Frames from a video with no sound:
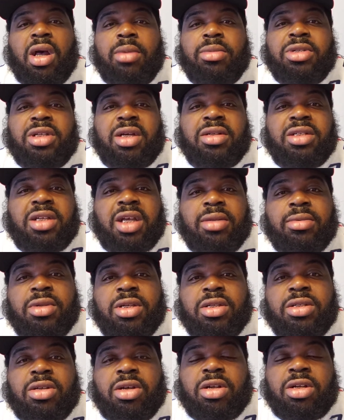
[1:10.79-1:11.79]
Is our
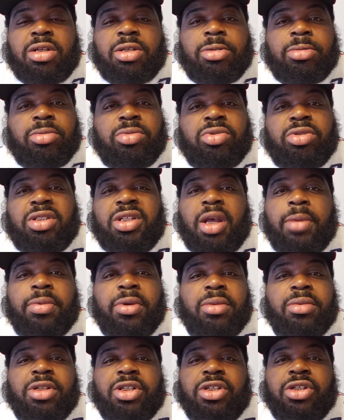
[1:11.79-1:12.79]
safety is gonna step
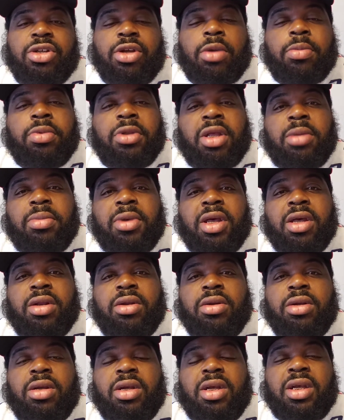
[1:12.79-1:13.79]
up this year and play better?